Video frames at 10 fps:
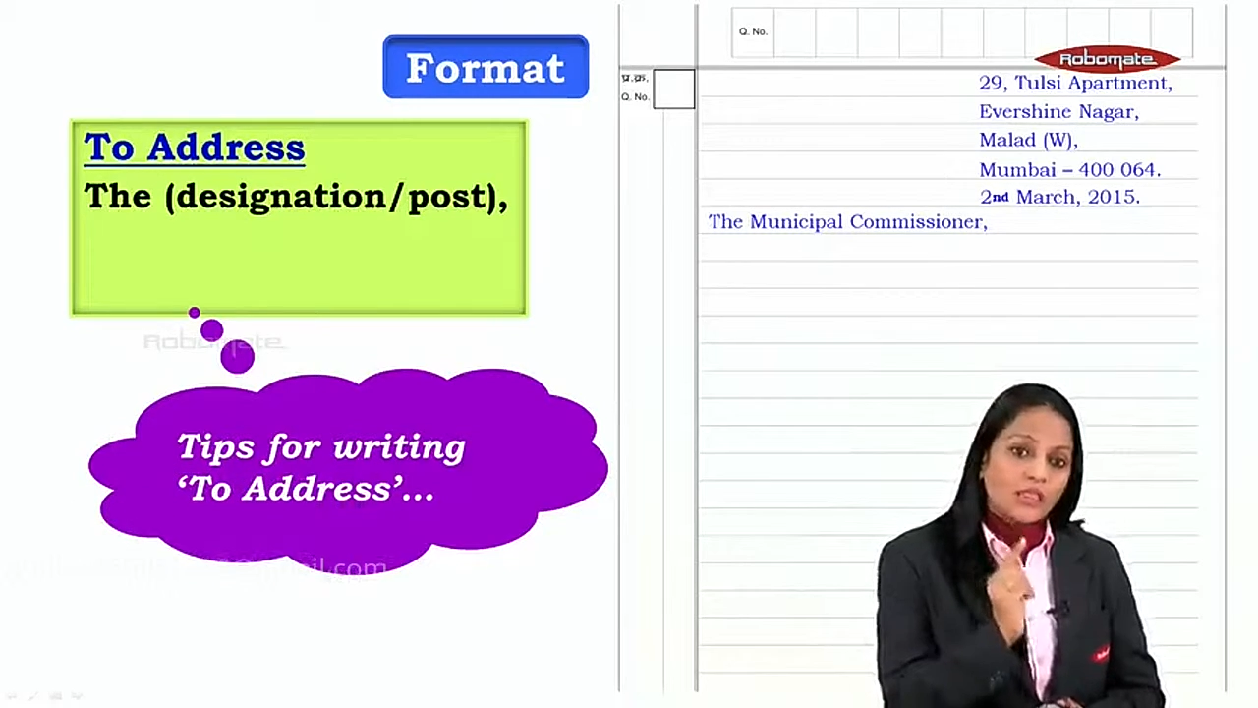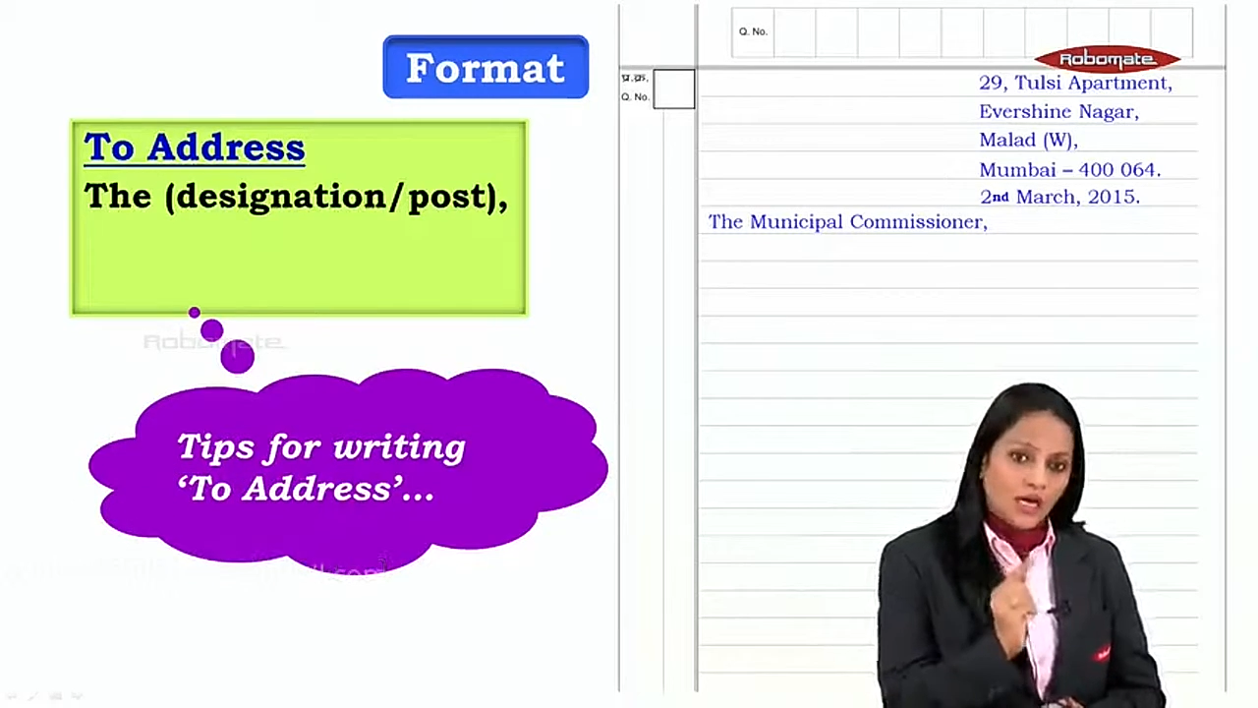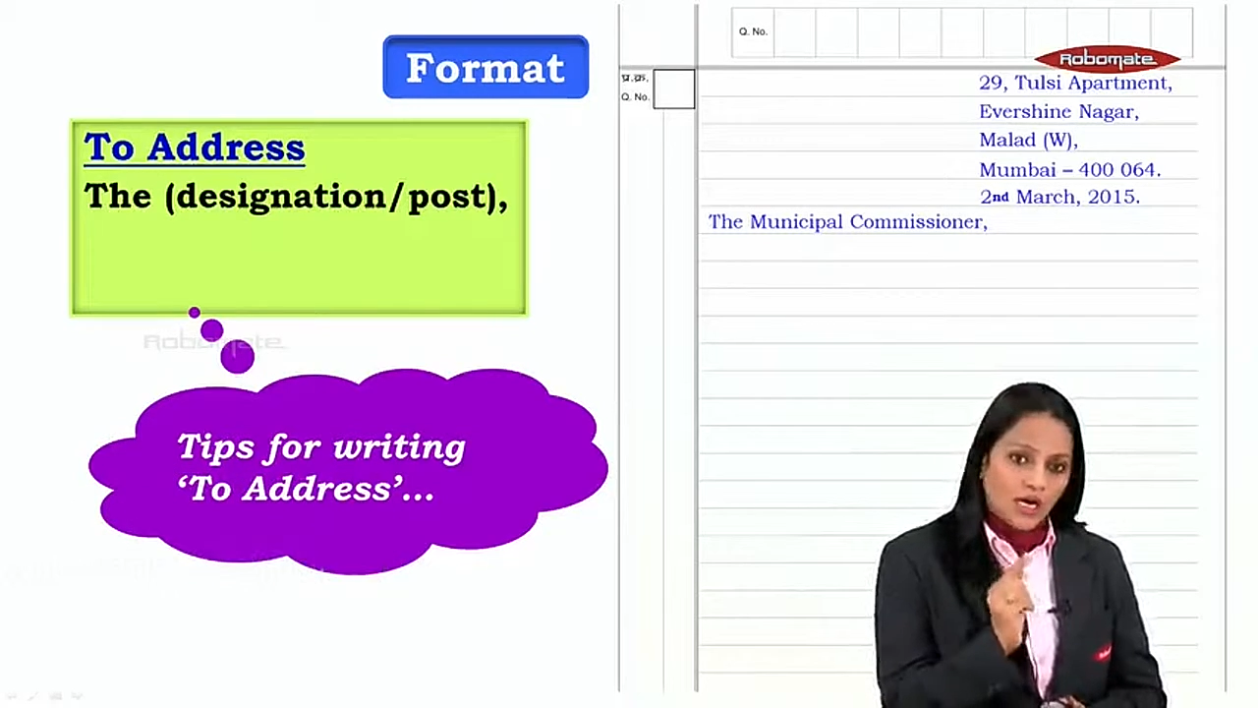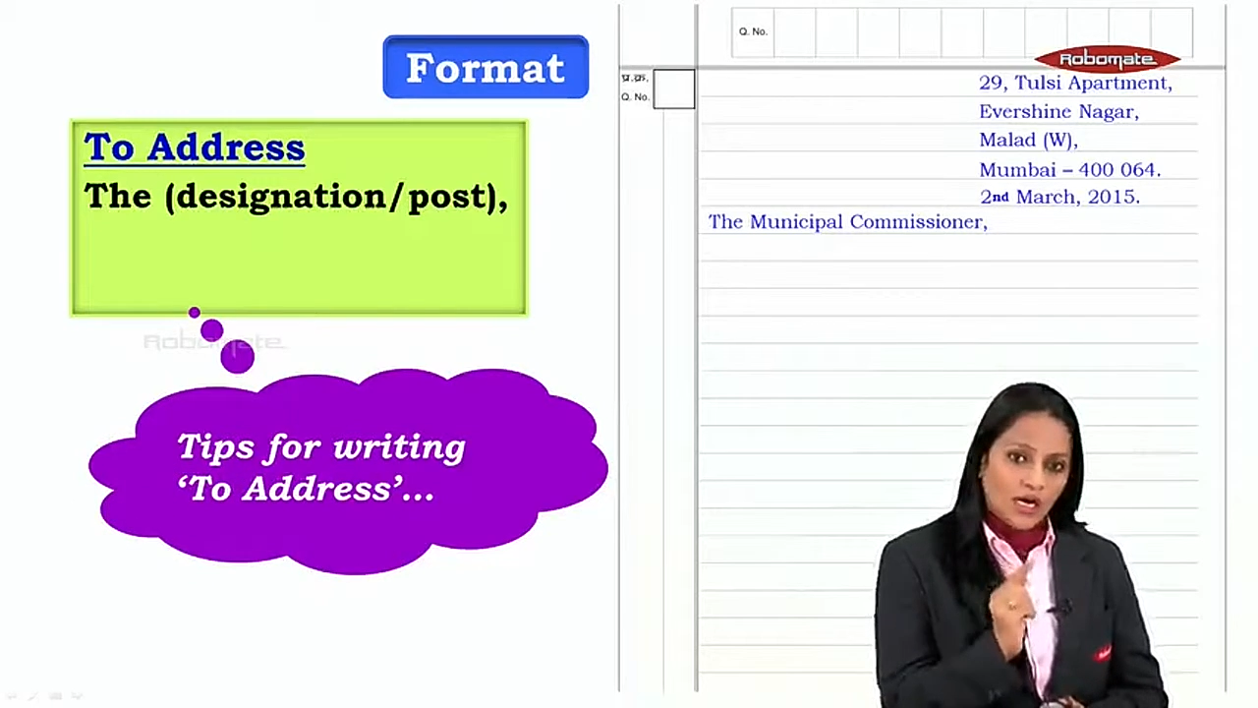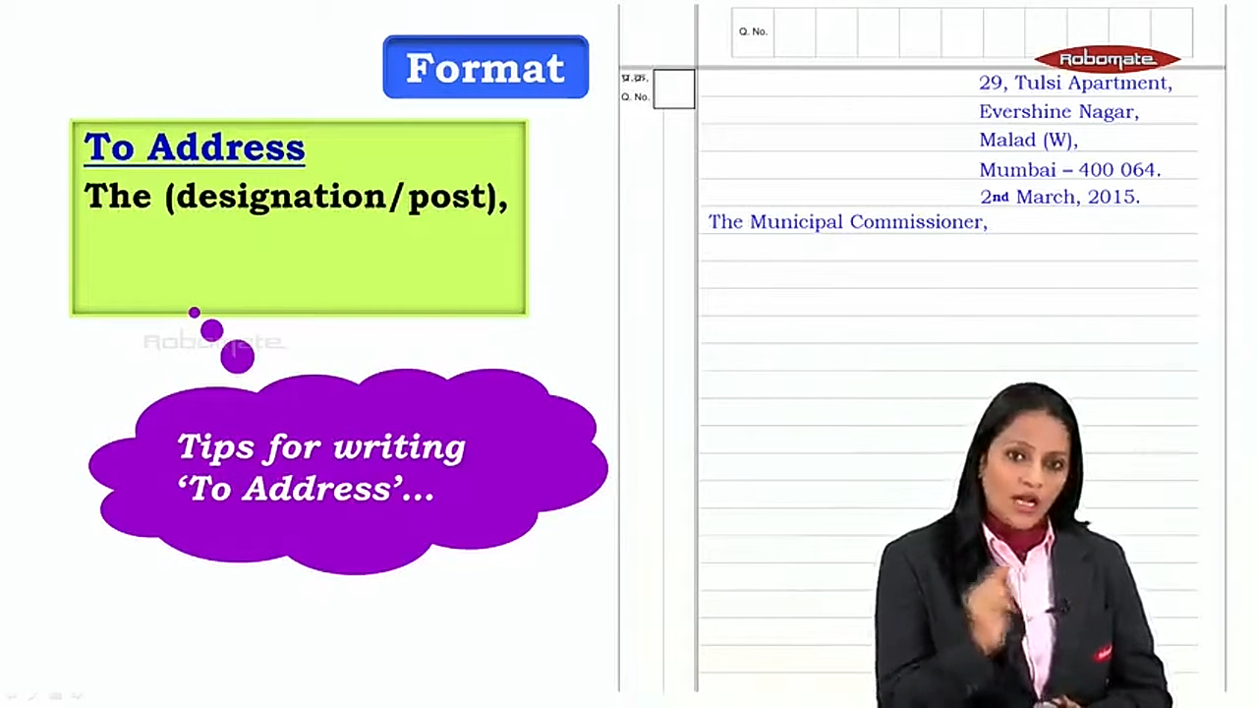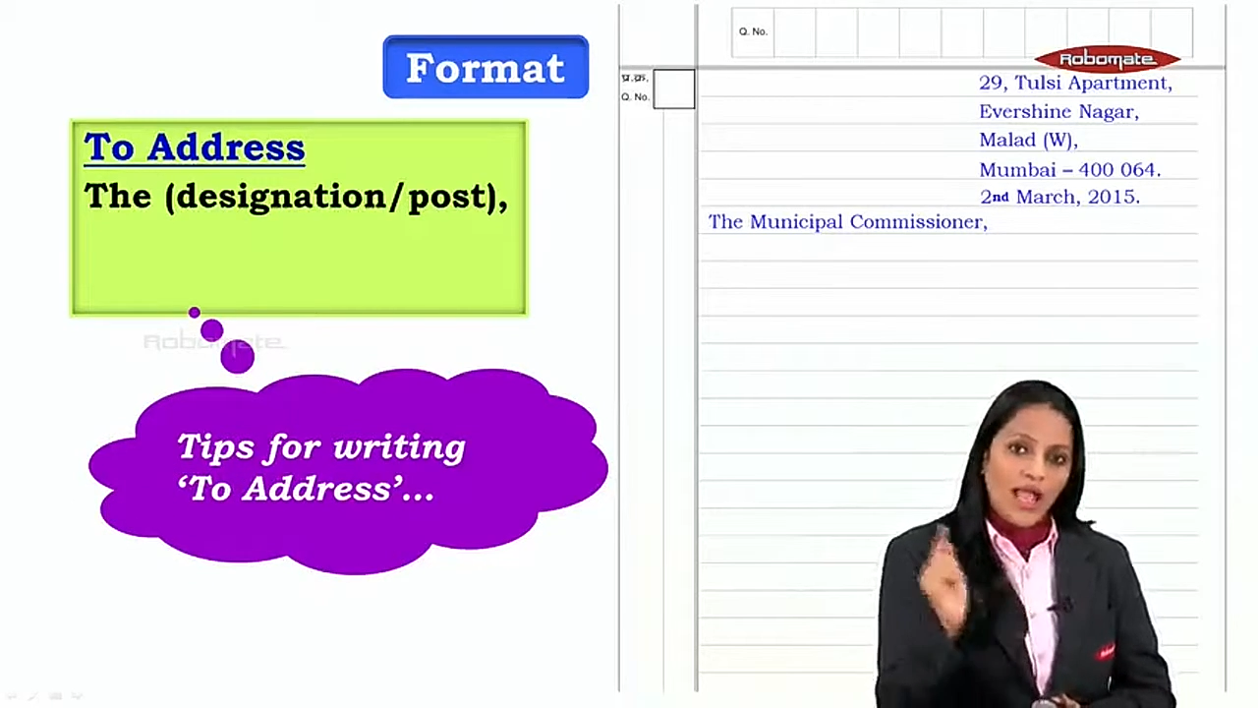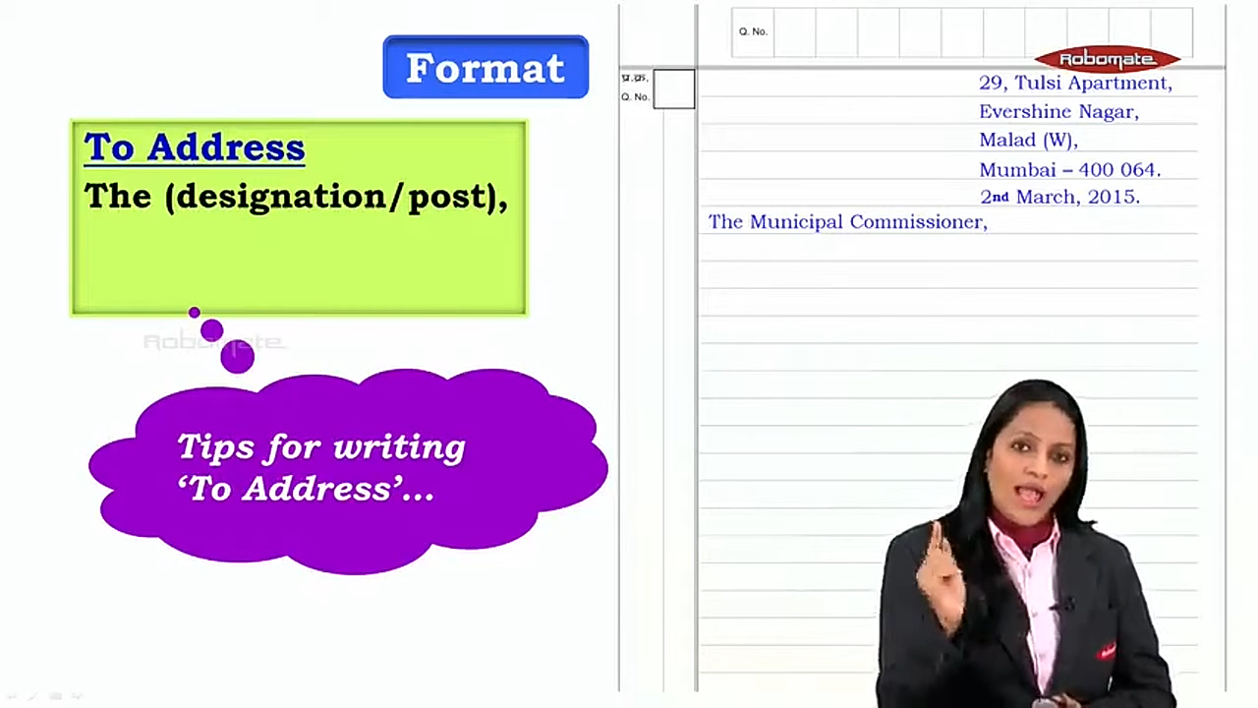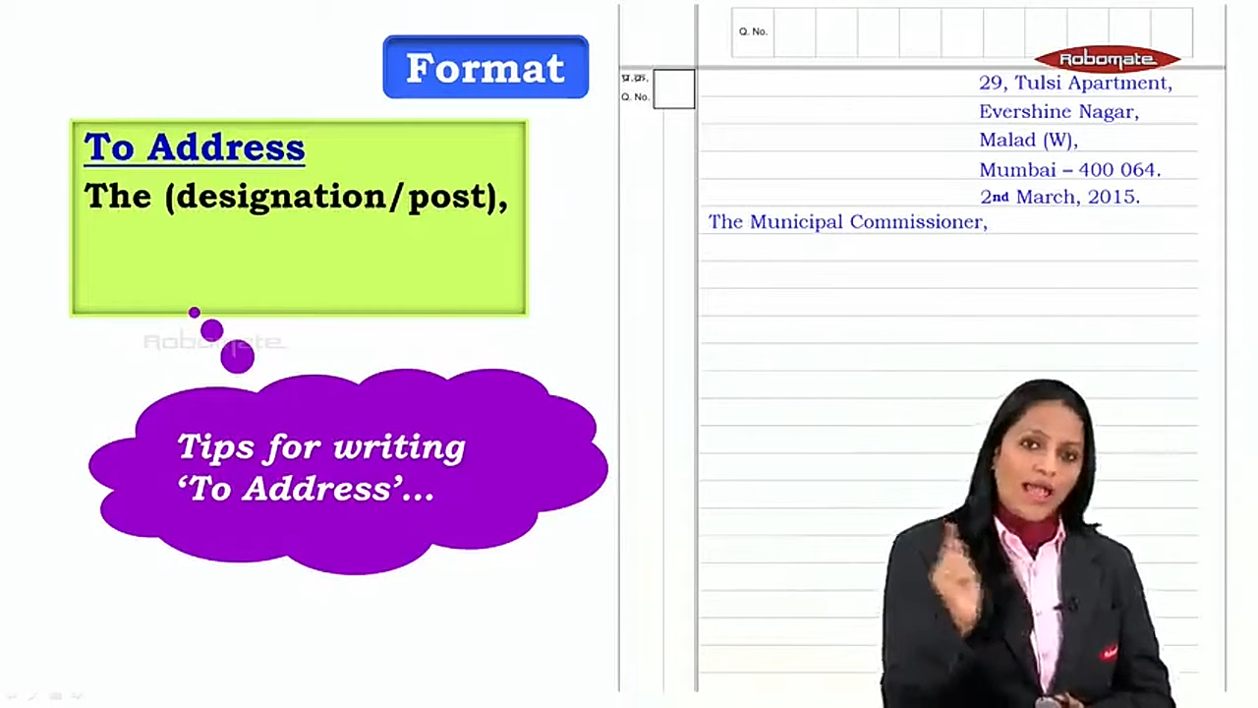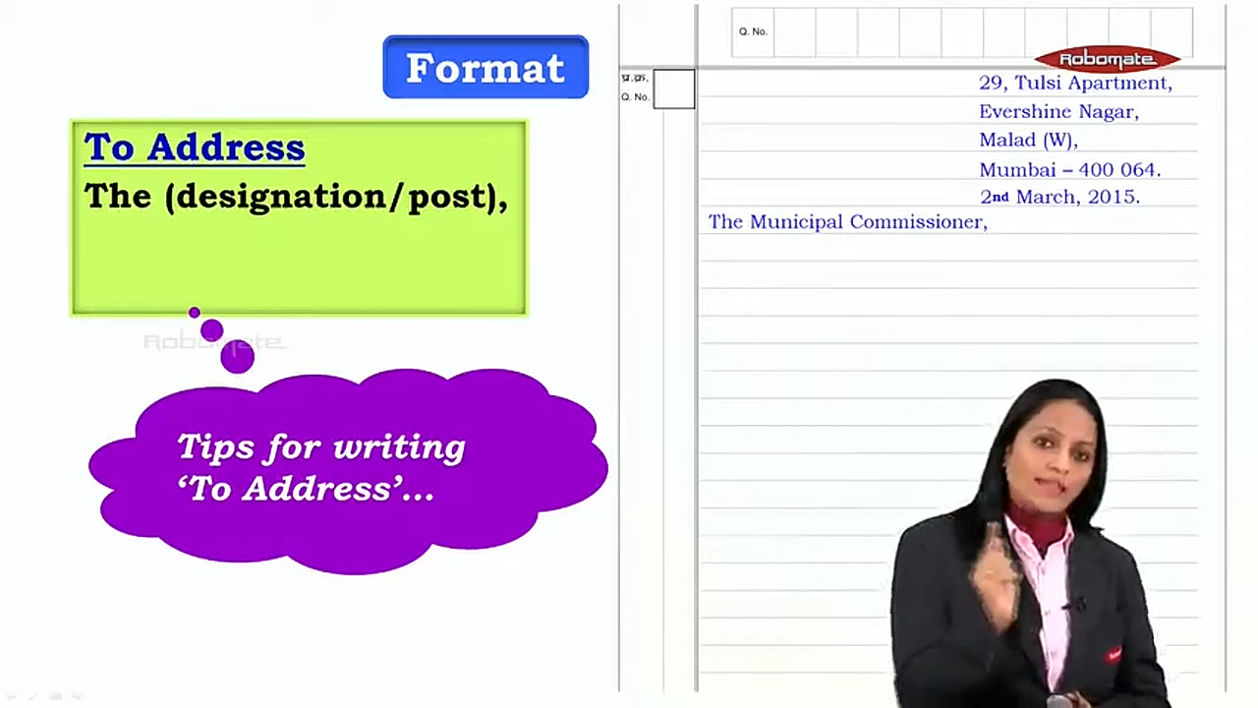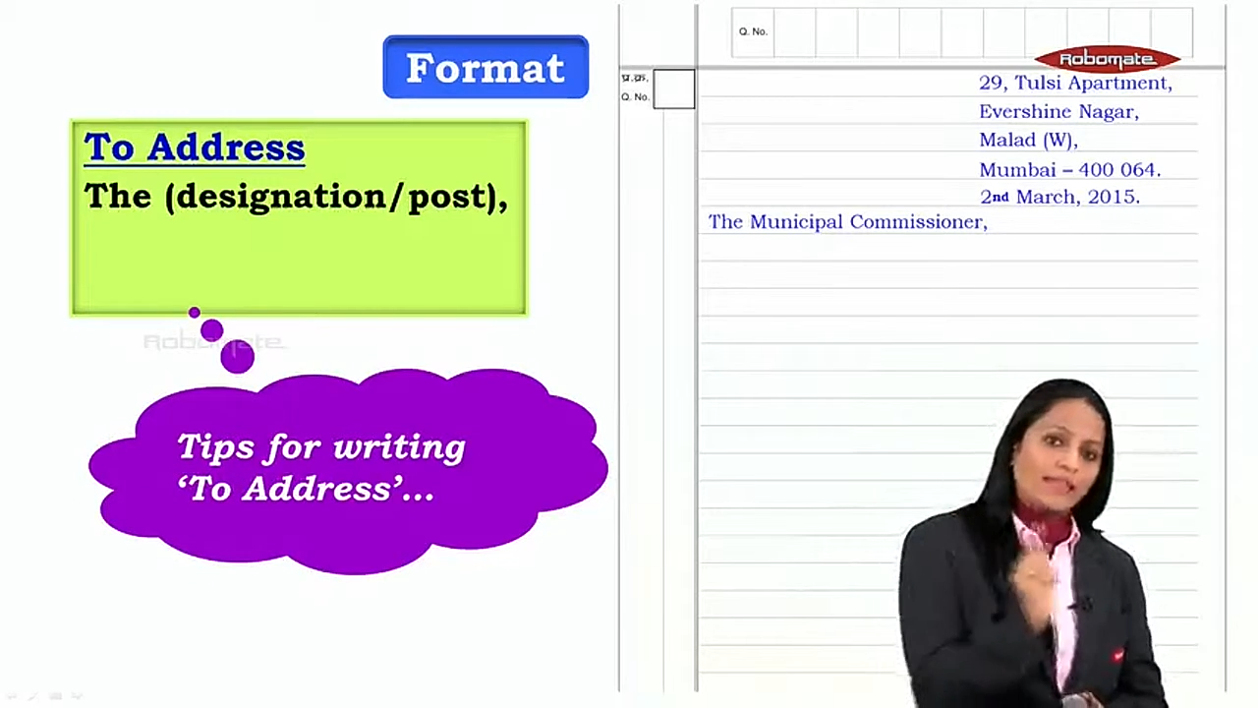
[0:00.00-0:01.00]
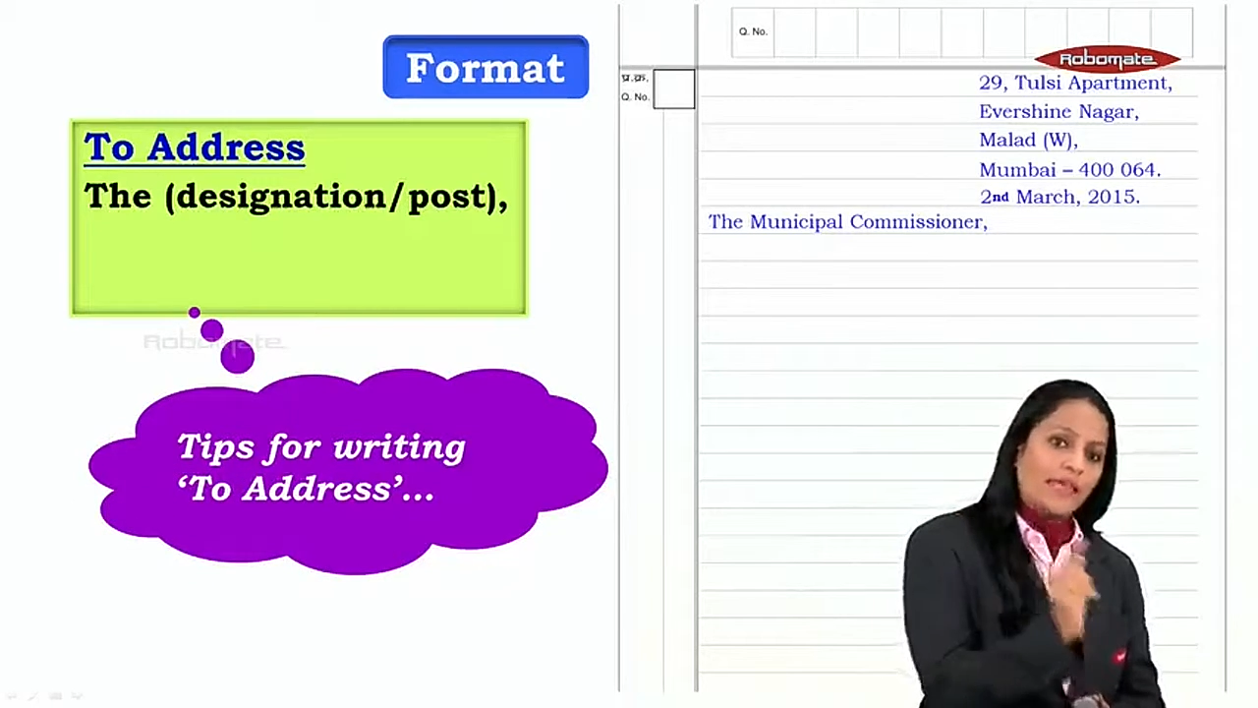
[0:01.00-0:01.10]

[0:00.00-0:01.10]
the and